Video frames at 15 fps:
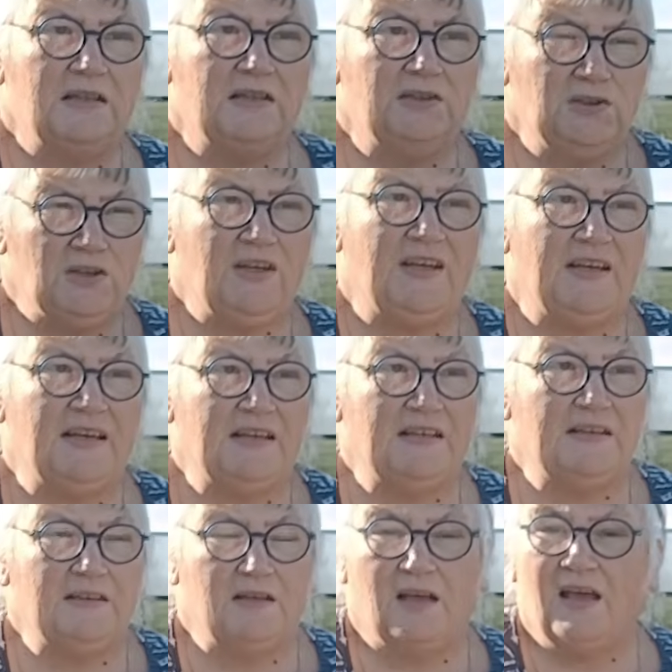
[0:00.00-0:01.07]
looking at
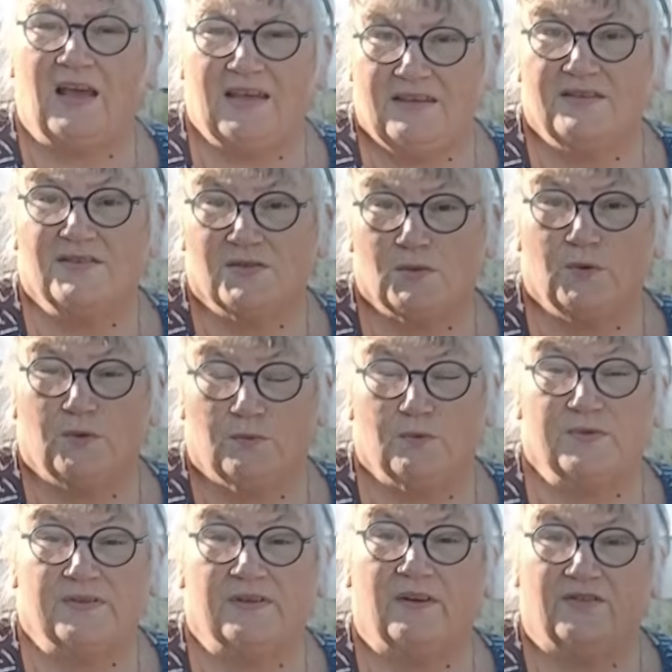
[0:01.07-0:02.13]
it, the soil
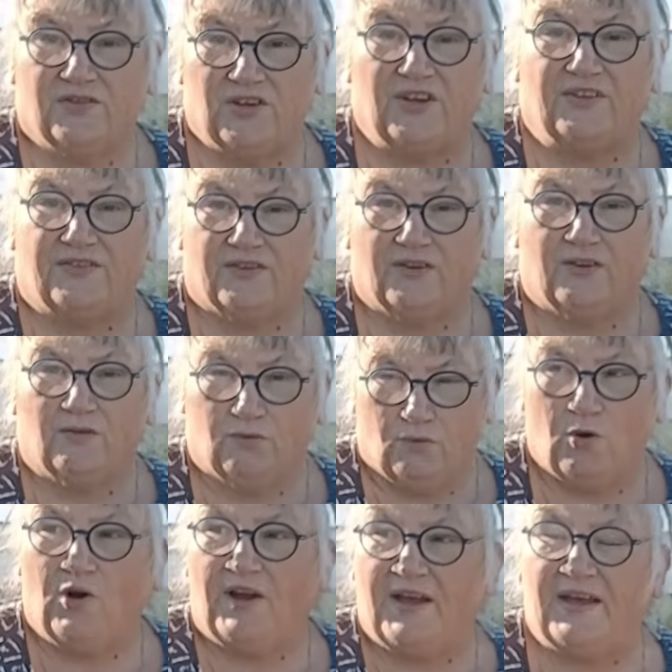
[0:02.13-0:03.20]
was just
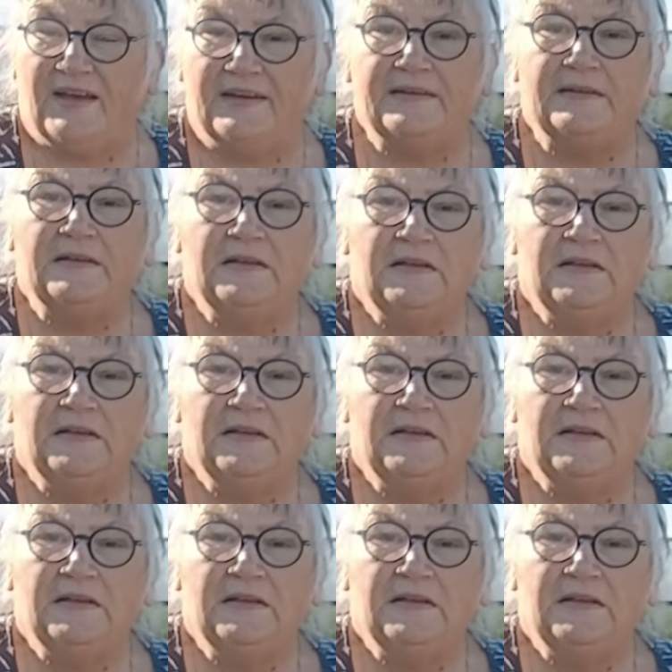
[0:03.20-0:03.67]
rock hard.